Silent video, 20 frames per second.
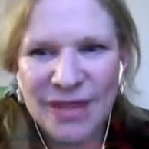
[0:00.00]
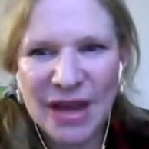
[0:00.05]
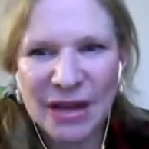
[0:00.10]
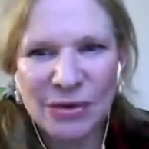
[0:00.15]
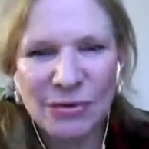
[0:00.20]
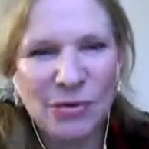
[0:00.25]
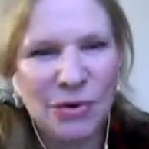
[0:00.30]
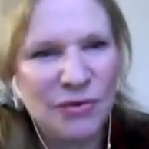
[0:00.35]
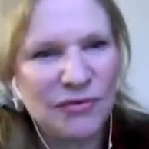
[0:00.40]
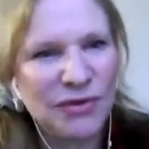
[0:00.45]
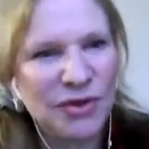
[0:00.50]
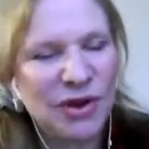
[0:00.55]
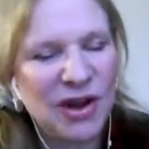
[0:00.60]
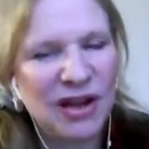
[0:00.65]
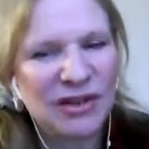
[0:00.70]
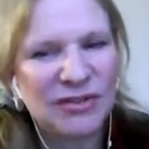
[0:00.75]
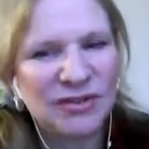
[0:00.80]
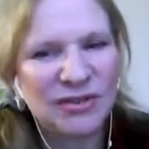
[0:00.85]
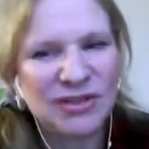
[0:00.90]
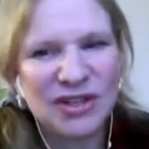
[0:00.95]
I don't know if you
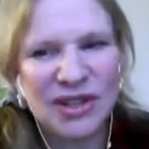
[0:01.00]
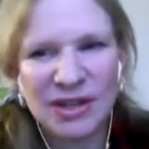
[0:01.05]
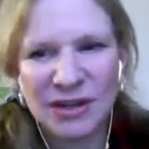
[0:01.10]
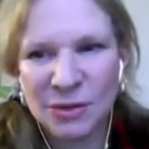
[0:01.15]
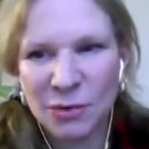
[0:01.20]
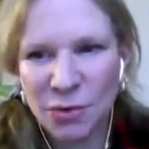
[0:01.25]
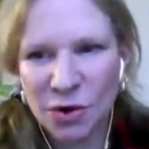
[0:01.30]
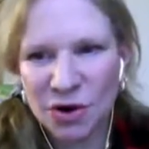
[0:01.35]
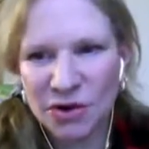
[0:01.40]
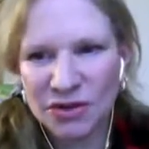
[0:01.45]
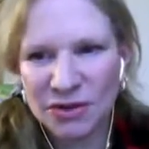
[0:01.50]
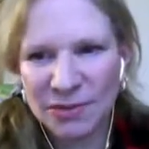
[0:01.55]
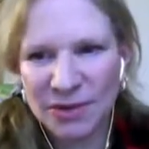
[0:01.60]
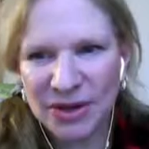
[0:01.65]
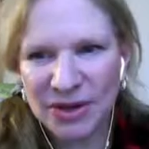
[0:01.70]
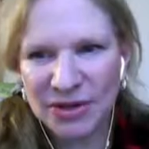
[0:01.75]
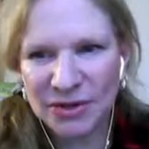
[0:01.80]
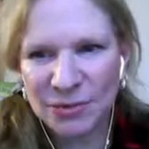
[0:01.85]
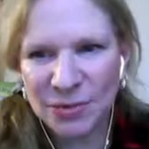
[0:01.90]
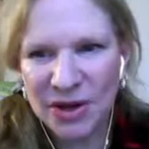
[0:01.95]
guys are seeing the words,
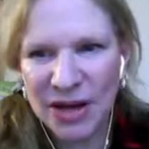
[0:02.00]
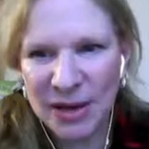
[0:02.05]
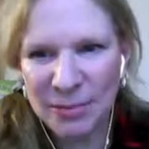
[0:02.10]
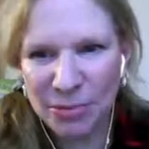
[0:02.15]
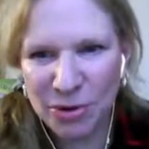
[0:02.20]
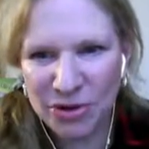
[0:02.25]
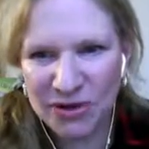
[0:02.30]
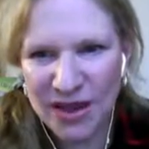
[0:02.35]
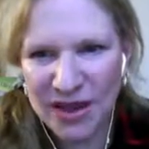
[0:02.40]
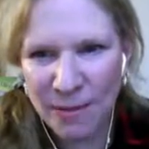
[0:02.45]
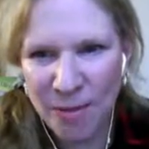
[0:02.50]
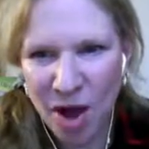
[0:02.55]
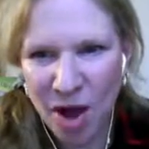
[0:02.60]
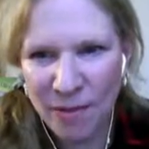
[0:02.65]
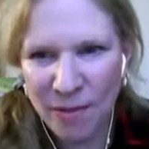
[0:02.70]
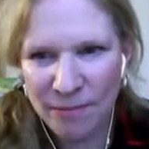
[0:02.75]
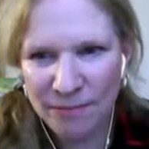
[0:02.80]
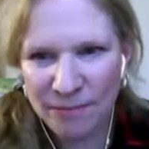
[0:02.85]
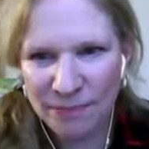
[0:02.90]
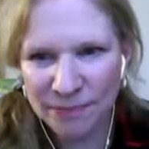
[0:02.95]
because when I put them
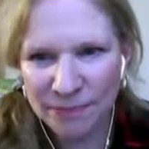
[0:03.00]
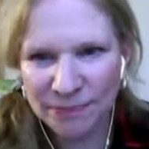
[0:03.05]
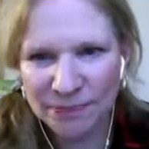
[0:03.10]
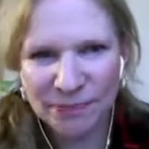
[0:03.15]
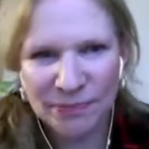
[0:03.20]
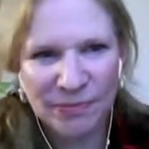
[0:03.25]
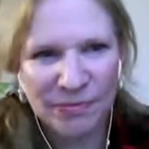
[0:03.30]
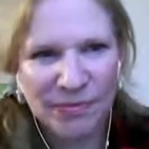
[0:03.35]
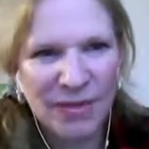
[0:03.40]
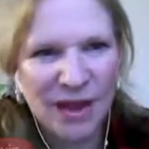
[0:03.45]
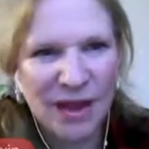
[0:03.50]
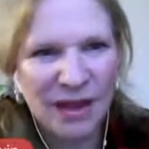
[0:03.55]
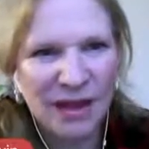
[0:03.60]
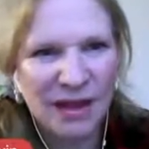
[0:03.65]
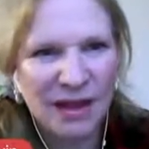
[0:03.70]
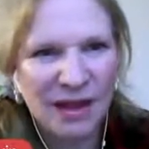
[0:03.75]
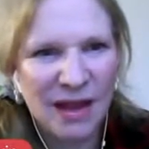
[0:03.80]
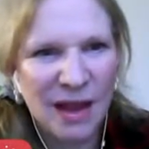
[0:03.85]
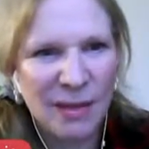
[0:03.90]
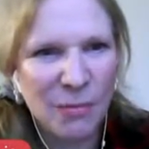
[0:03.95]
up,
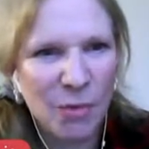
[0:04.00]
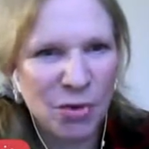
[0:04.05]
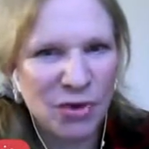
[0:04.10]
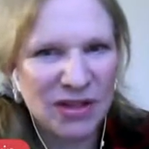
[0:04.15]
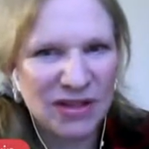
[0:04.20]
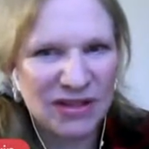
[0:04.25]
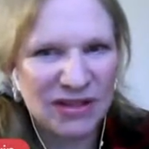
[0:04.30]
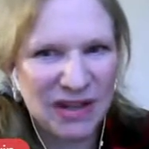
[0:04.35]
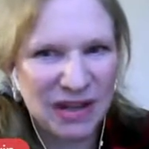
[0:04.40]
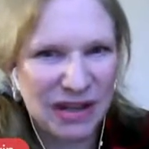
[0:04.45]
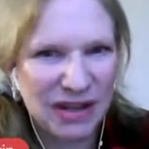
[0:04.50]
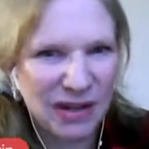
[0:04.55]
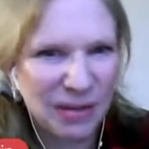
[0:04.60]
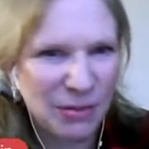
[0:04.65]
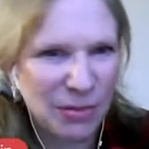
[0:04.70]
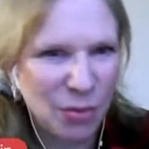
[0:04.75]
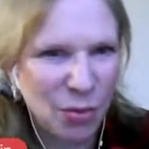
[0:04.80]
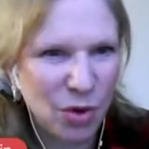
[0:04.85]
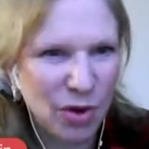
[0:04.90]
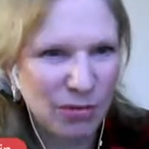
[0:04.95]
I'm only seeing them
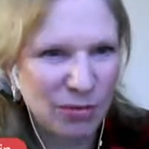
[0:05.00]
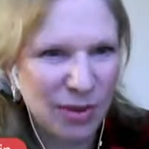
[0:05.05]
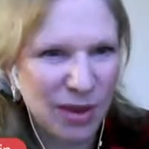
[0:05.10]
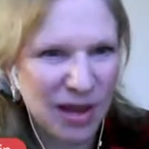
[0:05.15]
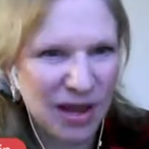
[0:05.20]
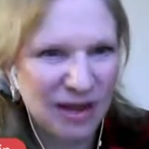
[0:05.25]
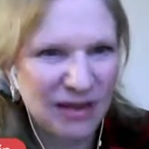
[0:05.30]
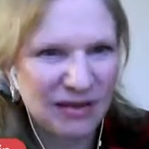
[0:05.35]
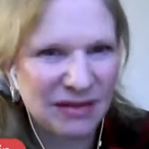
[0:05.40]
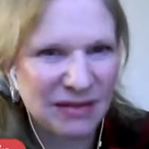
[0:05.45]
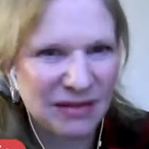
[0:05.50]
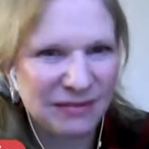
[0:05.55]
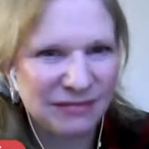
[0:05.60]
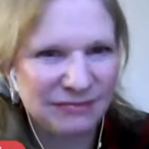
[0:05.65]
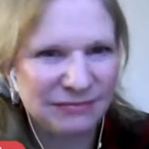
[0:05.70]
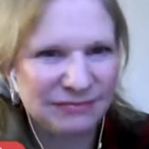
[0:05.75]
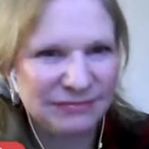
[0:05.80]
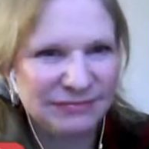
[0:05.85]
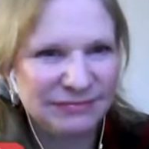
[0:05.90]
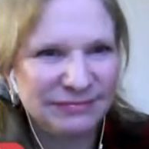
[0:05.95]
in one place.
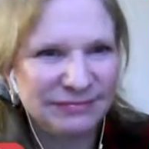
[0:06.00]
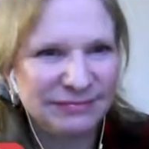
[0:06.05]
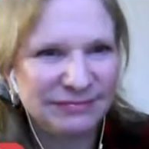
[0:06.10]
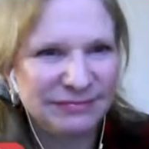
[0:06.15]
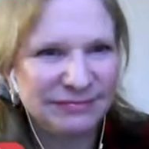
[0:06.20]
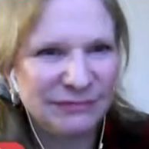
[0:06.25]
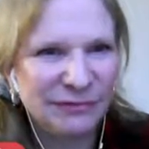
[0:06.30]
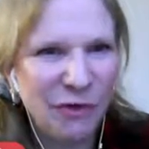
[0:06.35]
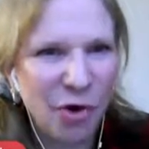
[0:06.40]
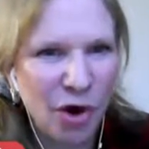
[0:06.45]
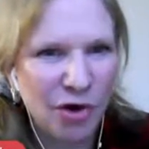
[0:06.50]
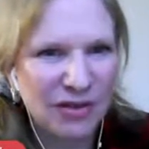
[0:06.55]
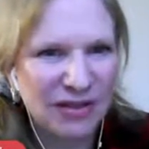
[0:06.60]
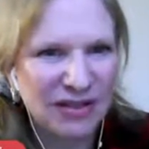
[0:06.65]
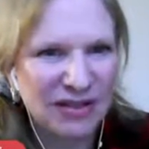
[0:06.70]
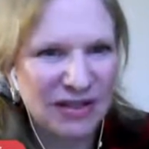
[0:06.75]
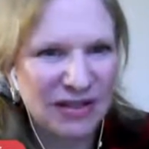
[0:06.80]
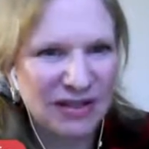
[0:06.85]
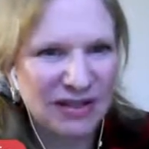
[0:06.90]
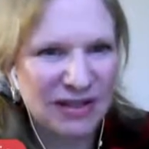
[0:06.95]

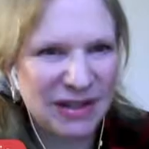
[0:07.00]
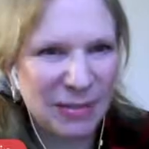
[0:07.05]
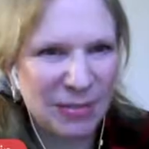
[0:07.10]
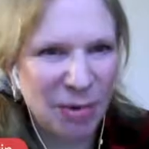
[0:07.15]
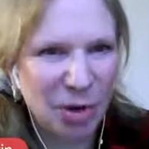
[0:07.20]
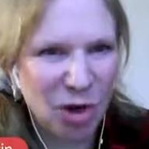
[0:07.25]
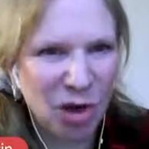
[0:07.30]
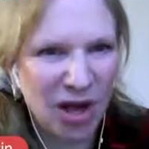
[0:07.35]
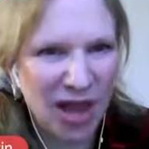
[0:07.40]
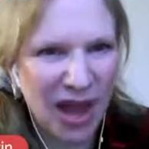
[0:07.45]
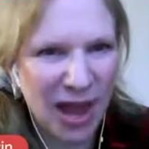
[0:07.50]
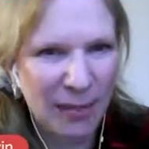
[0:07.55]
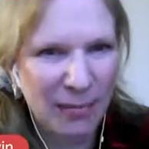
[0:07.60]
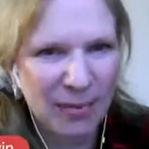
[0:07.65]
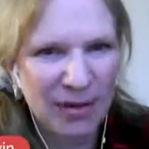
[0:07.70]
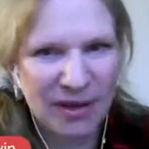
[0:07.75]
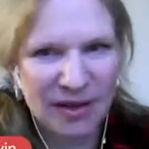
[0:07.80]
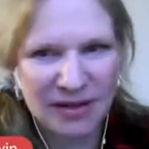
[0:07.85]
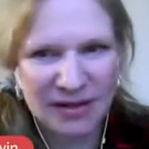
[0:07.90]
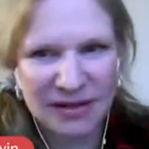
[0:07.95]
Forrest says typical
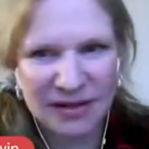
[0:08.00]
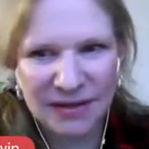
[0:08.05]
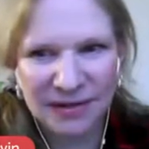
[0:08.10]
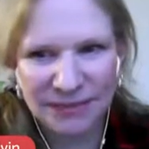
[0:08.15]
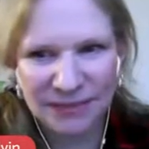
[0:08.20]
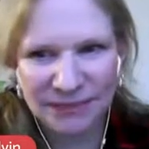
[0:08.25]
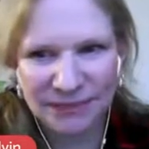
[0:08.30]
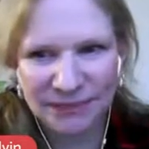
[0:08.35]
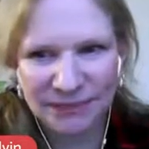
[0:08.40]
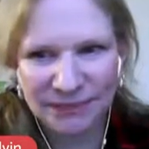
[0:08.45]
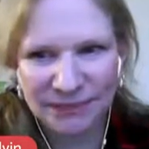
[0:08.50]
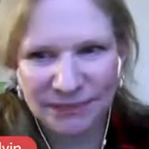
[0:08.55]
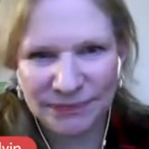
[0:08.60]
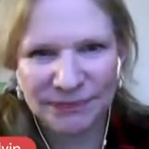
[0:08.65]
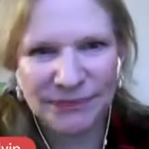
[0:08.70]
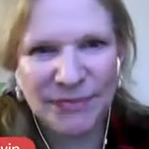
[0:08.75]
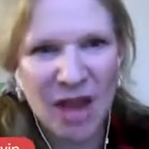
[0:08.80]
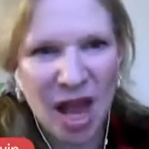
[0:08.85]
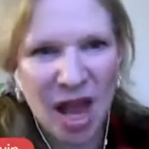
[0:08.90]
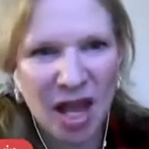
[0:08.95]
capitalists.
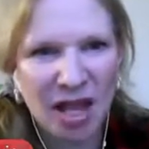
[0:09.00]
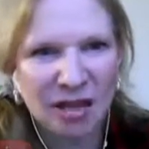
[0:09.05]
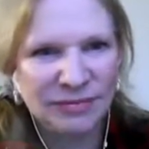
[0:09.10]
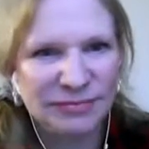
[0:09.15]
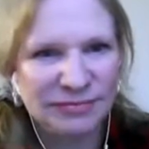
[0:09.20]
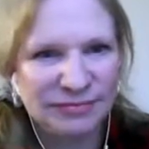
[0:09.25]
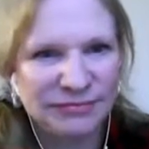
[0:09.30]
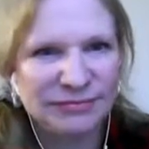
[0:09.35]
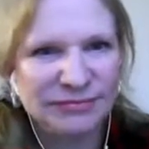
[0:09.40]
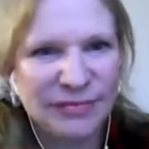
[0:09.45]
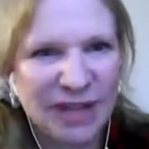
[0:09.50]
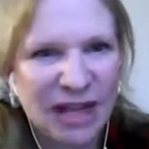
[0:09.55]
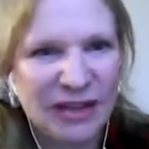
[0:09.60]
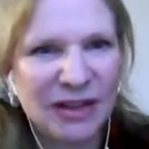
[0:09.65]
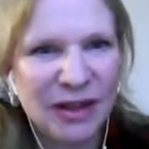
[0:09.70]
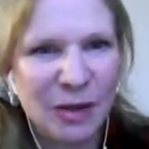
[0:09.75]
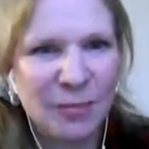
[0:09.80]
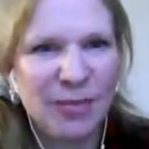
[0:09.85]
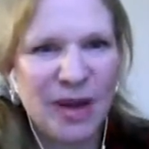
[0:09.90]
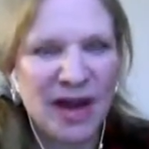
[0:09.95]
Yeah,
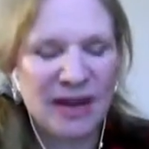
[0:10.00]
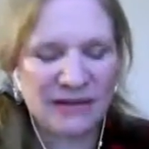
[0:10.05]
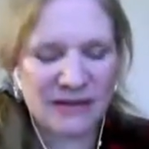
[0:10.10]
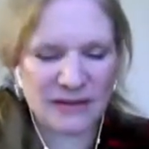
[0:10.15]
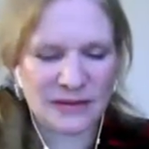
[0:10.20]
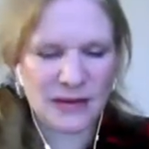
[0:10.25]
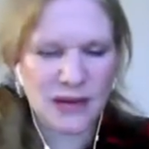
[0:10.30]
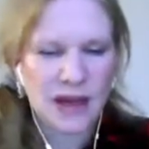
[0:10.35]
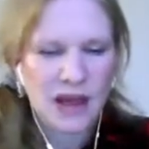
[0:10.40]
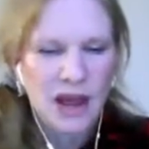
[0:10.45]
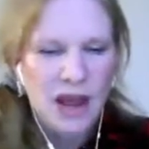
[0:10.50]
at their best.